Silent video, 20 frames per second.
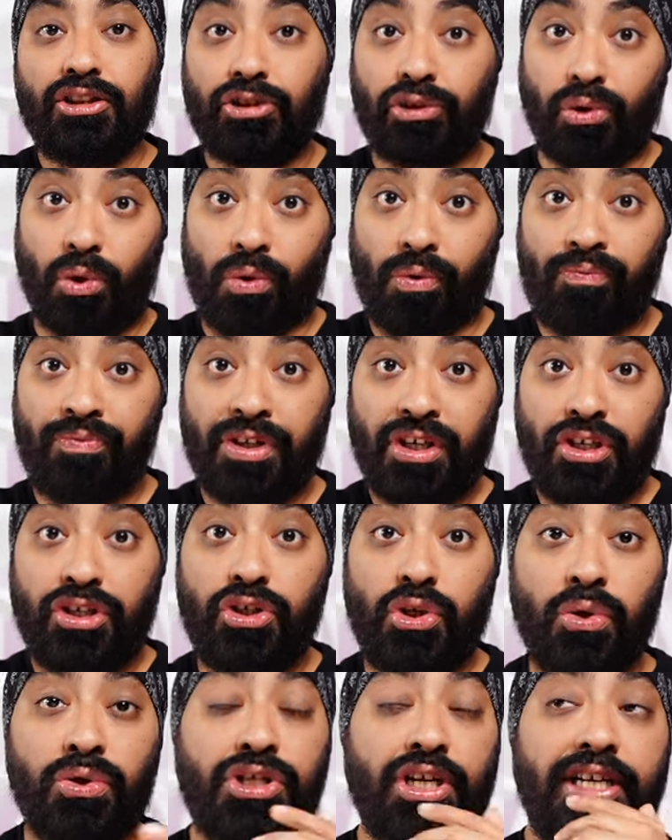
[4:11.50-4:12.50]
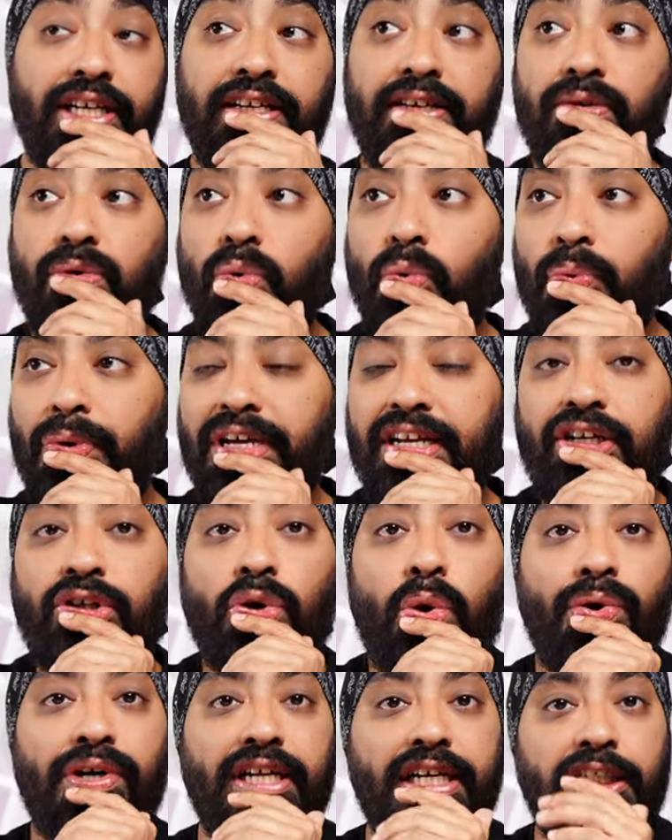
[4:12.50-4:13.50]
So, usually we
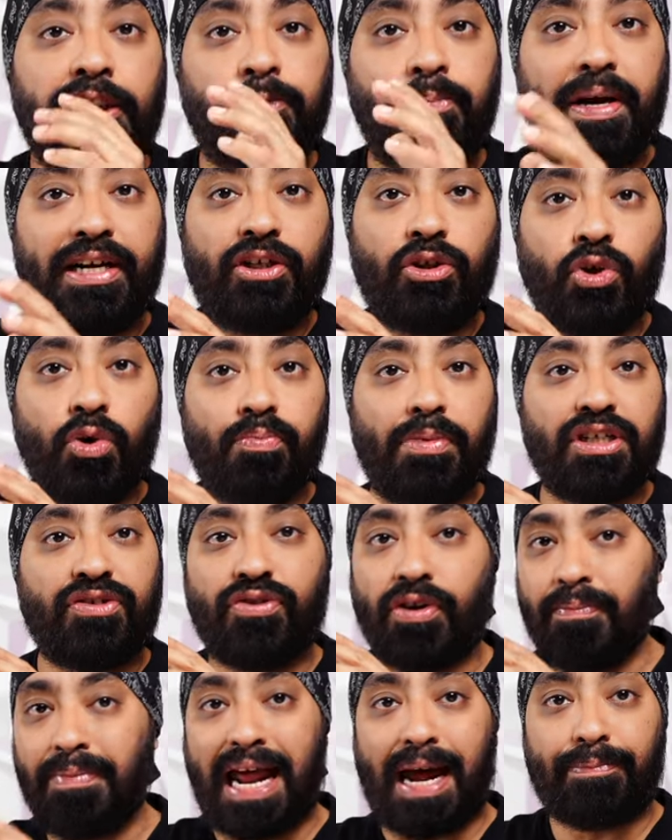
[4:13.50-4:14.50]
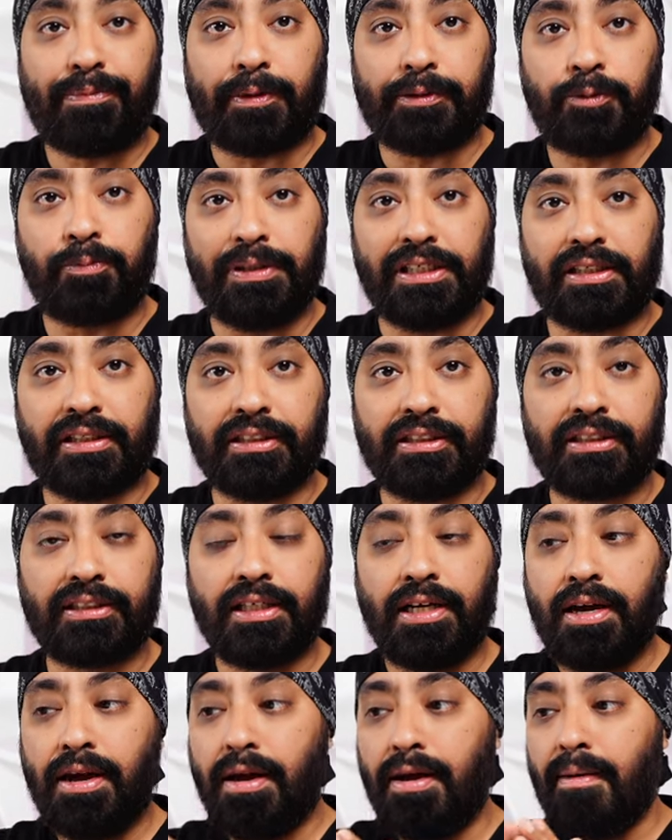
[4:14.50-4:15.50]
don't expect too much from laptop speakers,
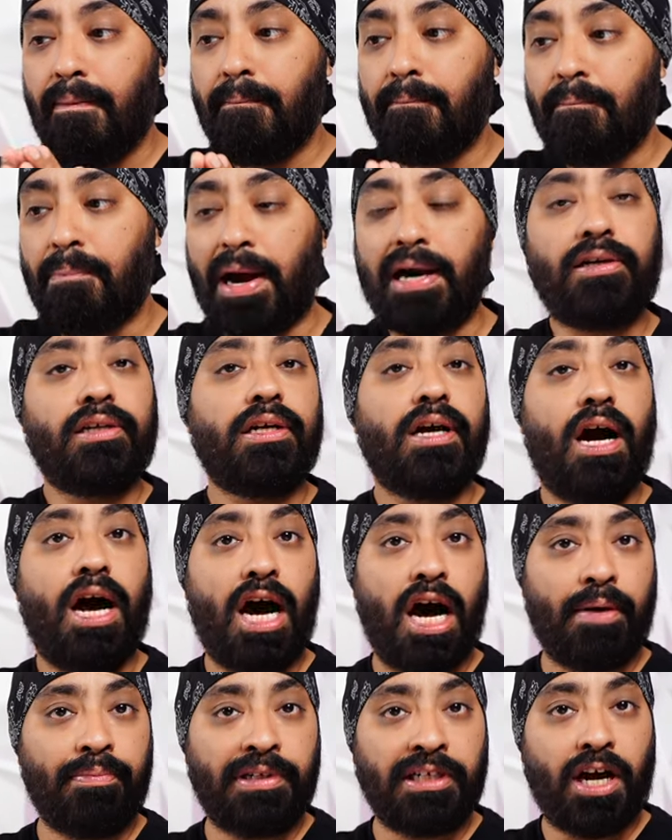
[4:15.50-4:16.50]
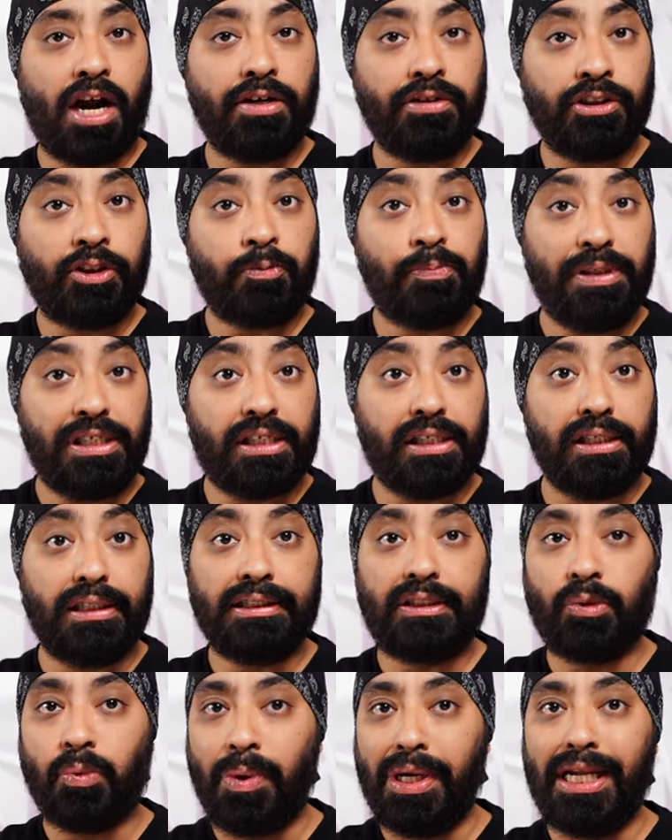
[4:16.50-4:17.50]
but Harman Kardon
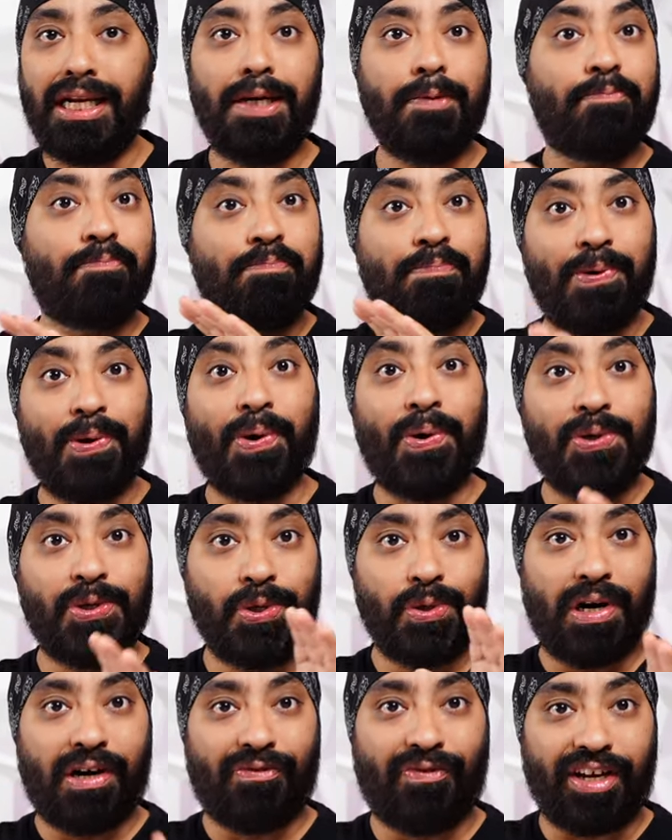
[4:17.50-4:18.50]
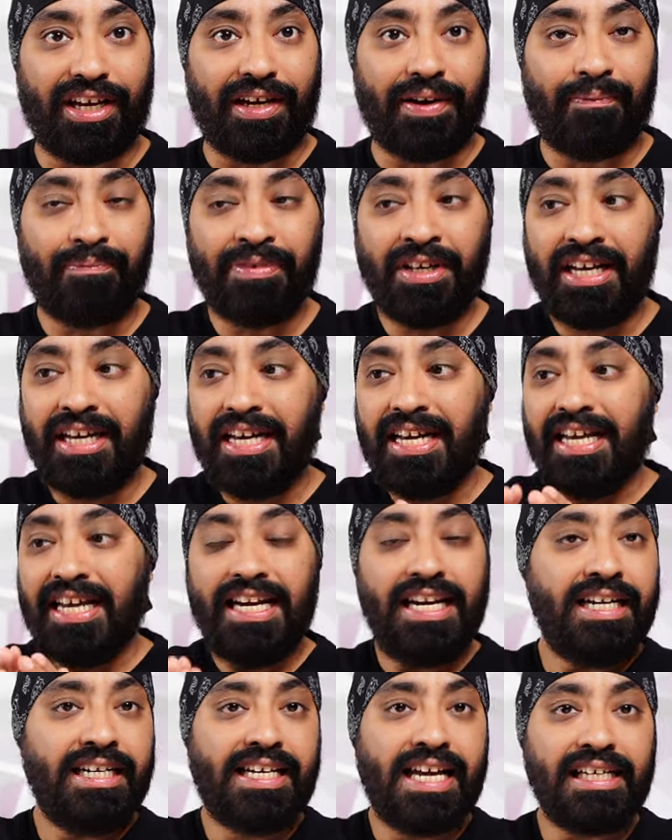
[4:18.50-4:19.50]
speakers will blow you away.
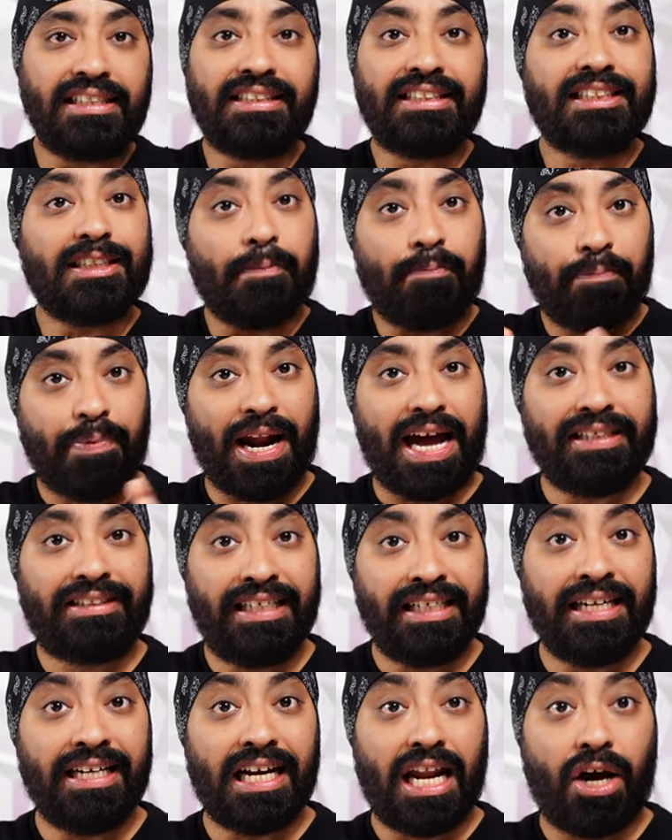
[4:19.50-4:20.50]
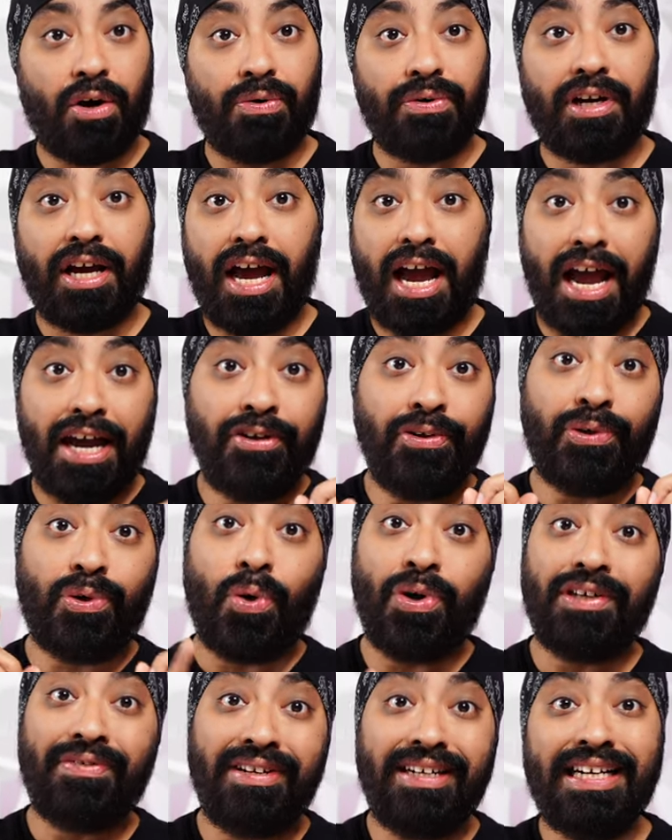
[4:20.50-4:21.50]
It gets surprisingly loud and you
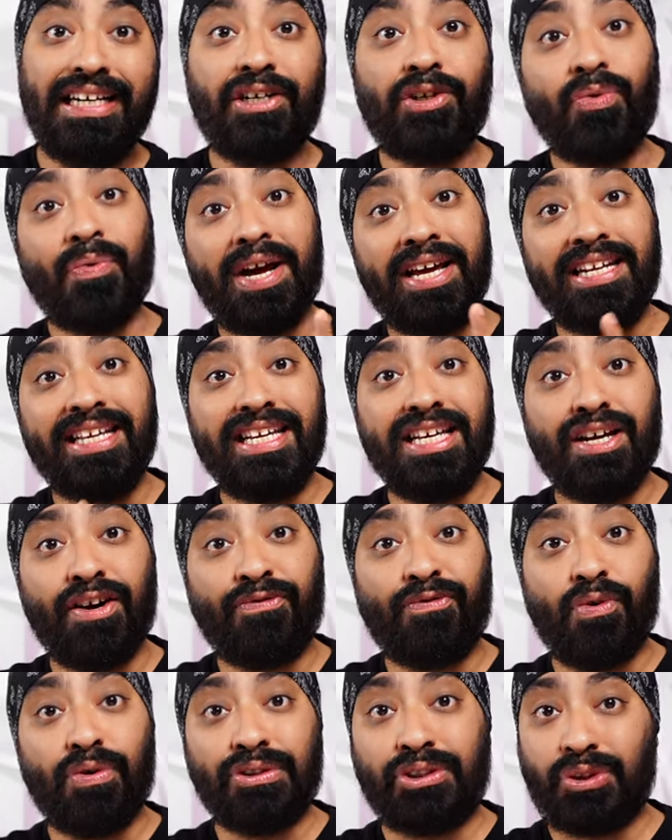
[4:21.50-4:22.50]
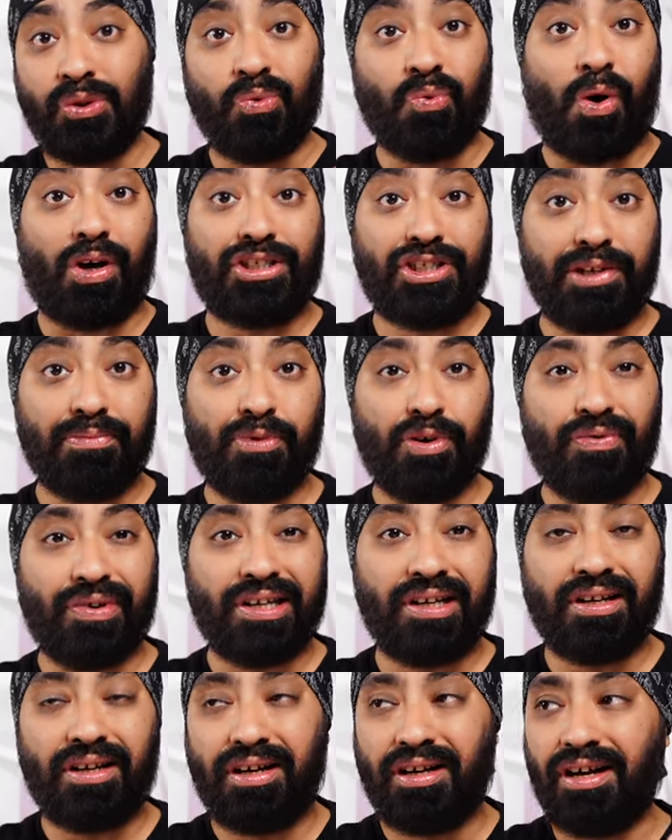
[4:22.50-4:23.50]
don't even need to wear earphones to watch a
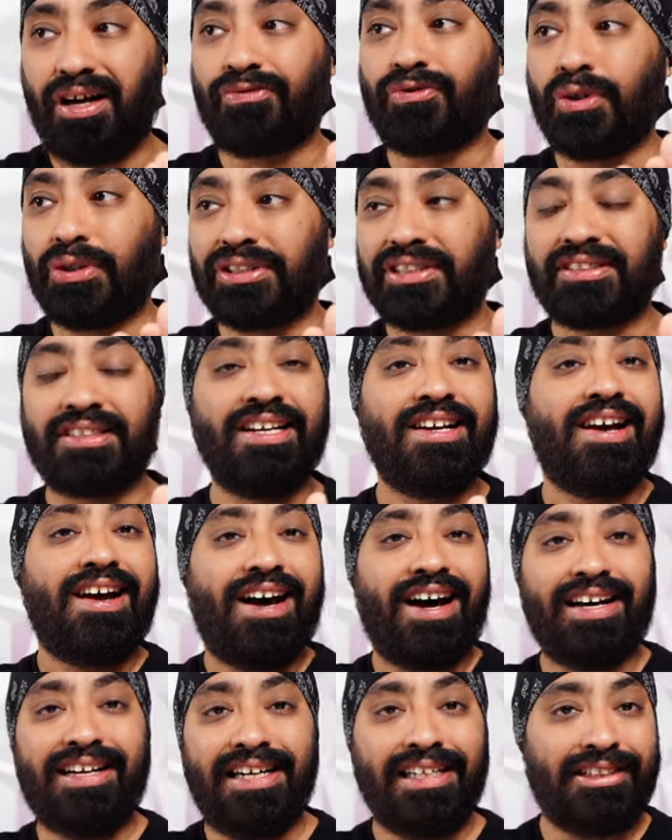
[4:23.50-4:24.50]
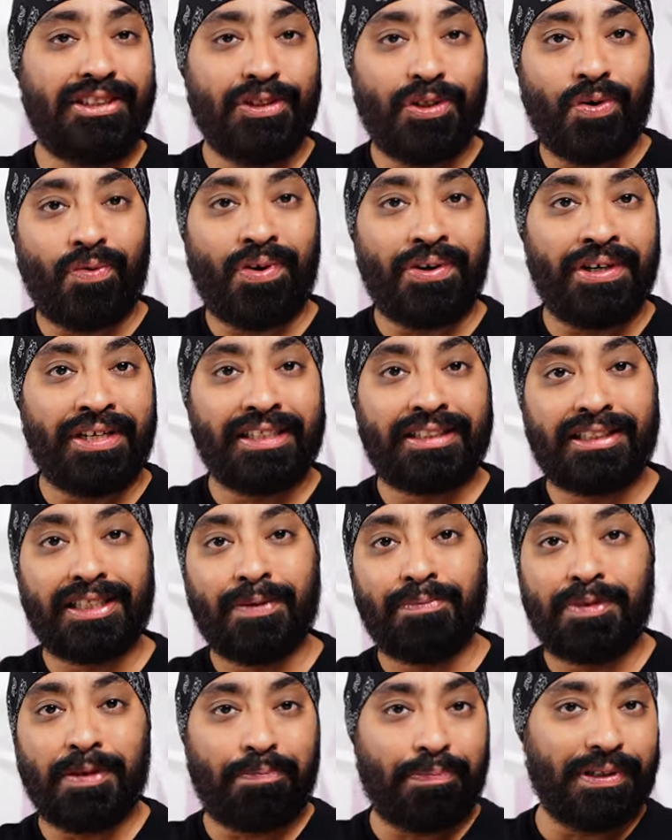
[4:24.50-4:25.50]
movie. Of course, unless you don't want to
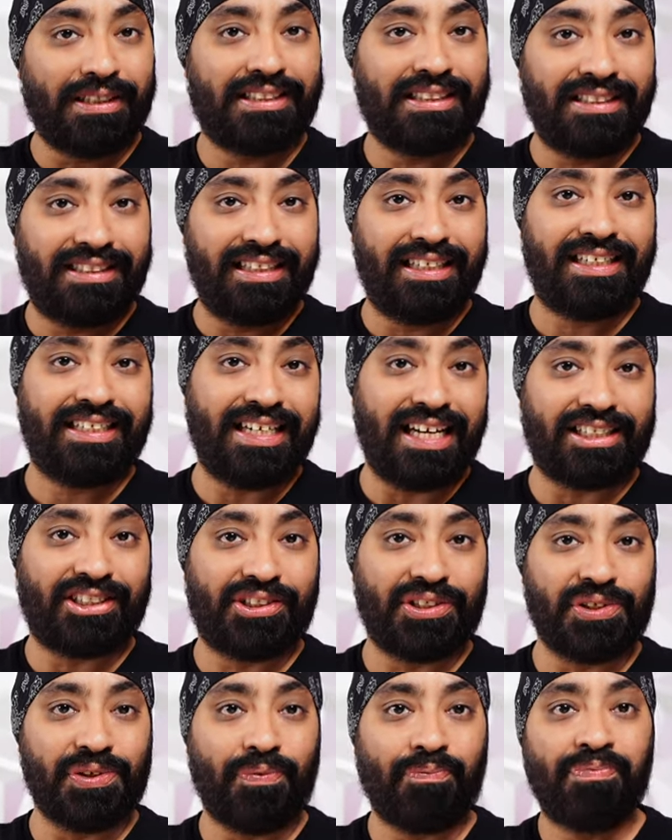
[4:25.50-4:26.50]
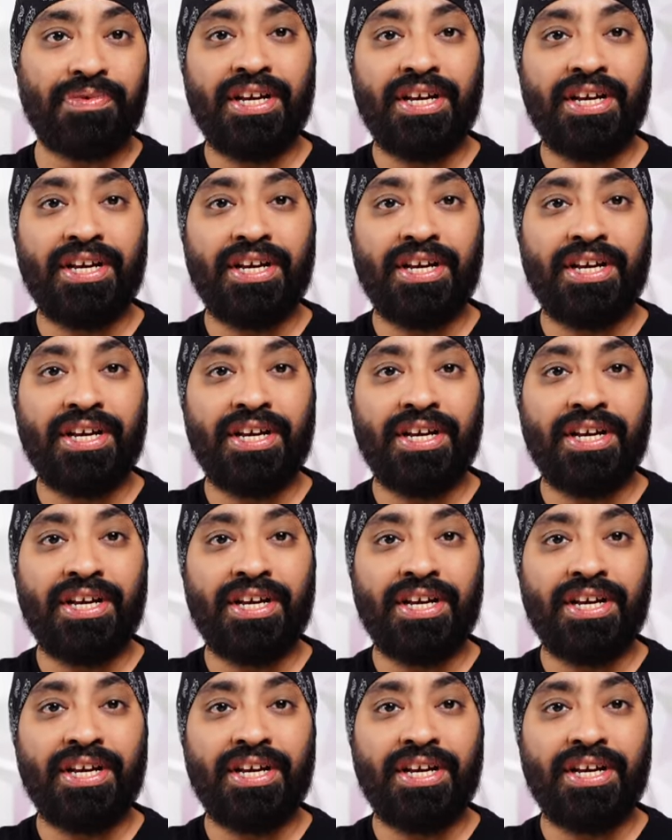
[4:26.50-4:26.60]
disturb the person sitting next to you.